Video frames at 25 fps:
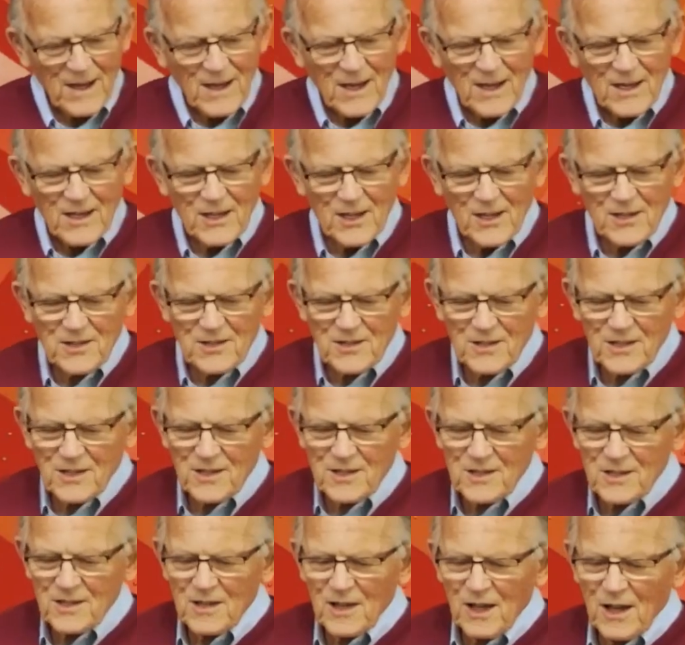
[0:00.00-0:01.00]
yes,
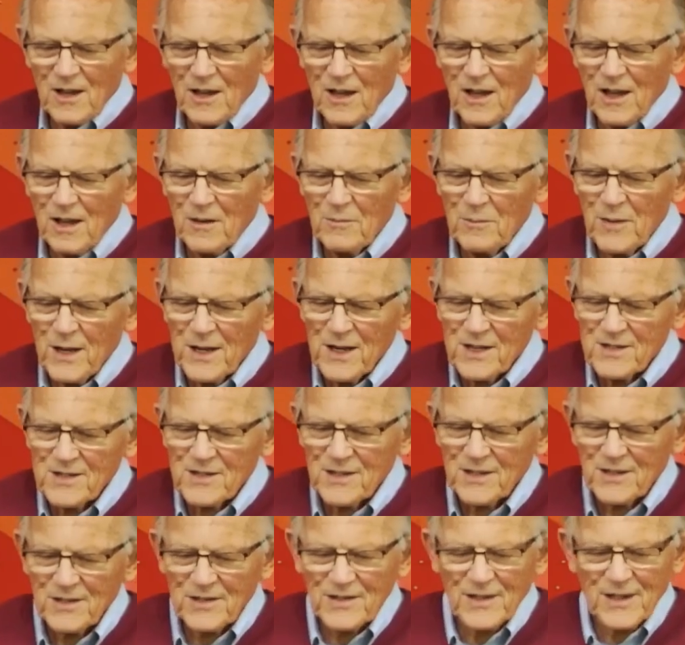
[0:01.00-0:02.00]
this
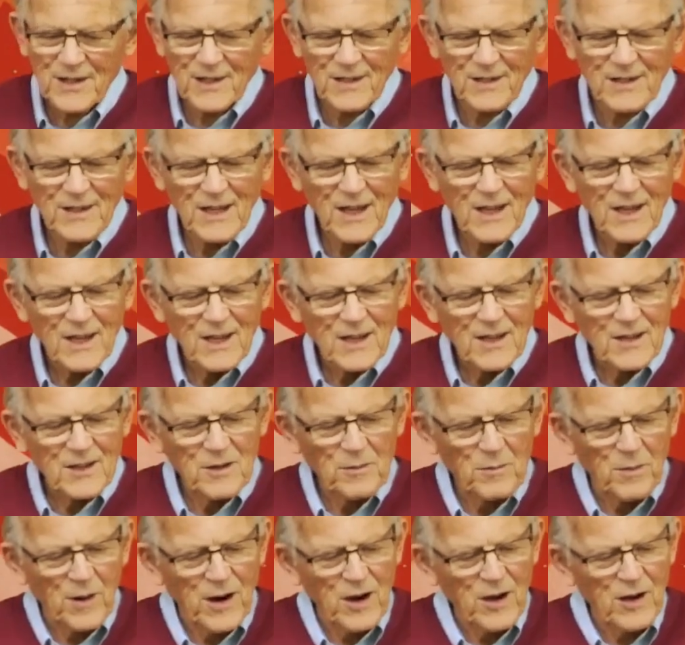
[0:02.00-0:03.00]
amazing thing. The
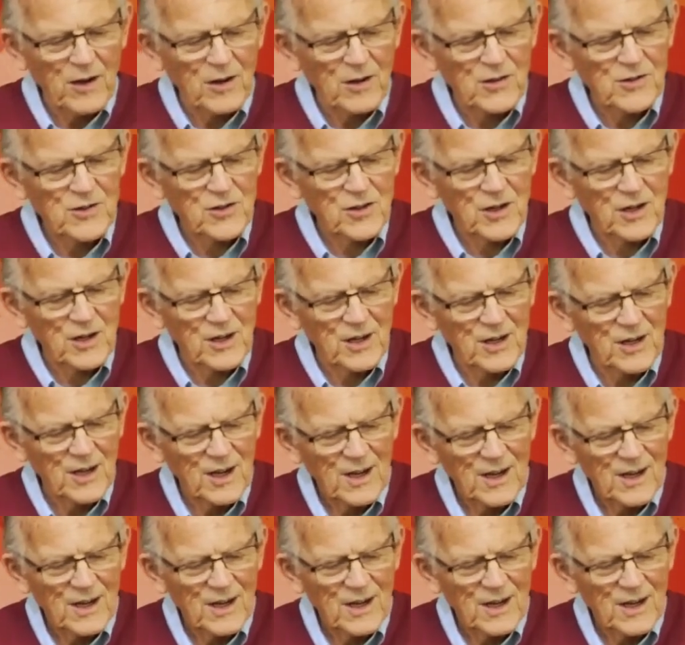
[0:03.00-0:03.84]
biology